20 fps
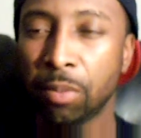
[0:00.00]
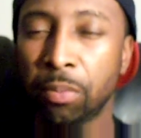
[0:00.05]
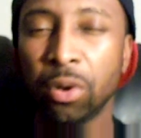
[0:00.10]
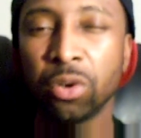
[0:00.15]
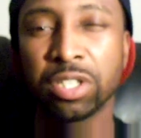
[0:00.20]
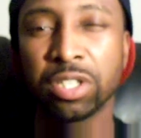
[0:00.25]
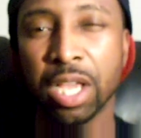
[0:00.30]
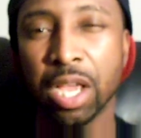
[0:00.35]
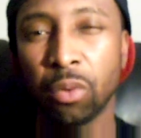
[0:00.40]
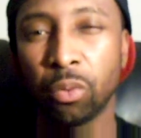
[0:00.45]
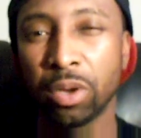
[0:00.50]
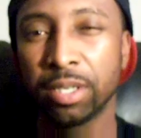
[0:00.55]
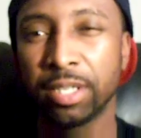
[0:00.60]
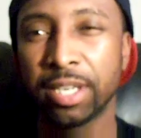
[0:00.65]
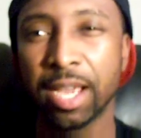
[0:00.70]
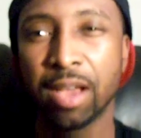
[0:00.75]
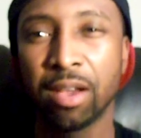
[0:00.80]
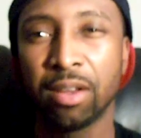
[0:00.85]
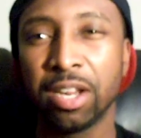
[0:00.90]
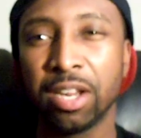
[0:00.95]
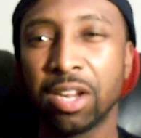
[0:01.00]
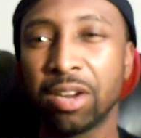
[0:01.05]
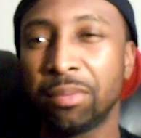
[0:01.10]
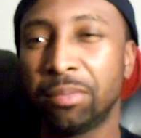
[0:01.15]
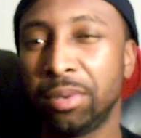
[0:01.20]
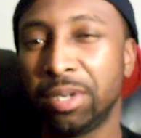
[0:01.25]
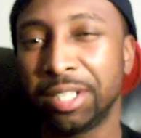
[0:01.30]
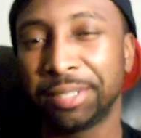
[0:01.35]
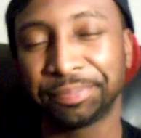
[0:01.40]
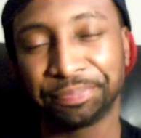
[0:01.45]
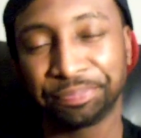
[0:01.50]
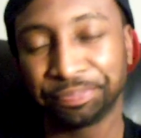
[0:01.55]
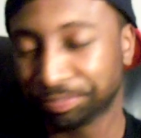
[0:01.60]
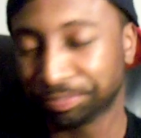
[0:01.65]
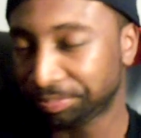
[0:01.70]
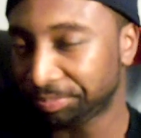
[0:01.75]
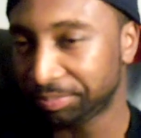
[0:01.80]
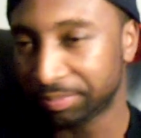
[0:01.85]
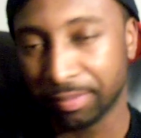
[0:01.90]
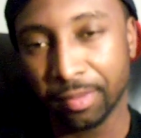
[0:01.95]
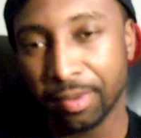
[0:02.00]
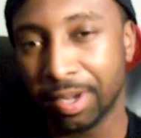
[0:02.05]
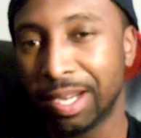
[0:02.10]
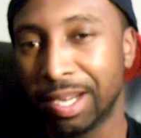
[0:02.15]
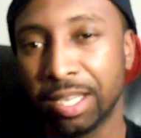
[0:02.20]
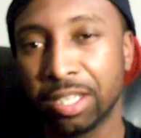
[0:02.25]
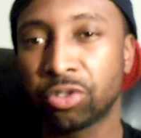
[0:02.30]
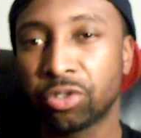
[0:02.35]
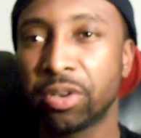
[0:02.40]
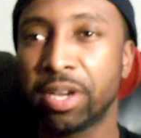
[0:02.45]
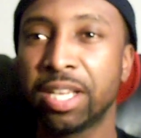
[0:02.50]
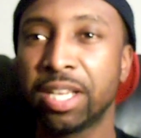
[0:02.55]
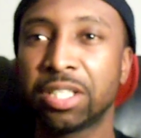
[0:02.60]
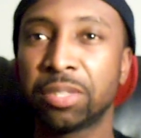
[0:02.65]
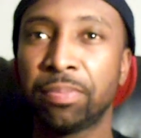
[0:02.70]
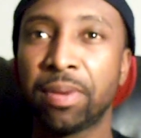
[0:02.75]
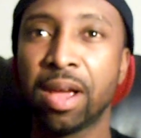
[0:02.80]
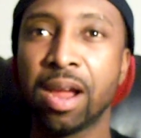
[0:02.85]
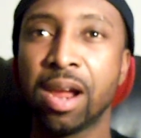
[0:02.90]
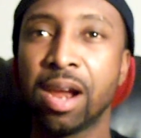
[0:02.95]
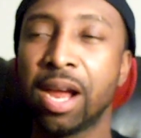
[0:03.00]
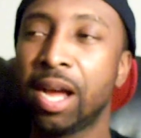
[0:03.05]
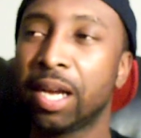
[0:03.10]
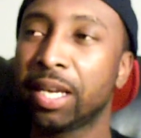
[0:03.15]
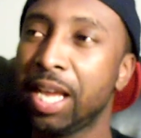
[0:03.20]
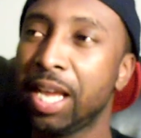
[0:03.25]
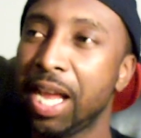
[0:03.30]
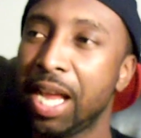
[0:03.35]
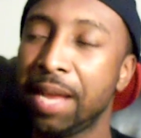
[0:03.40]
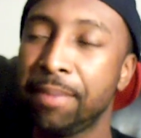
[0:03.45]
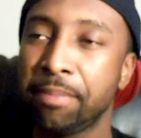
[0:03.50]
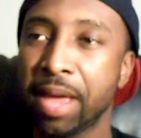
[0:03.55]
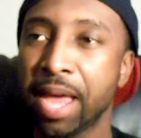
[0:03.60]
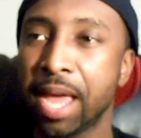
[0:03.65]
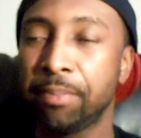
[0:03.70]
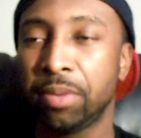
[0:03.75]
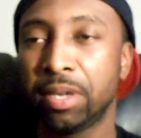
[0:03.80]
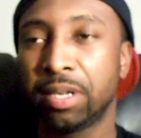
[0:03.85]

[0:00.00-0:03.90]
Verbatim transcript: posted that went down there, but then it transpired. I came back.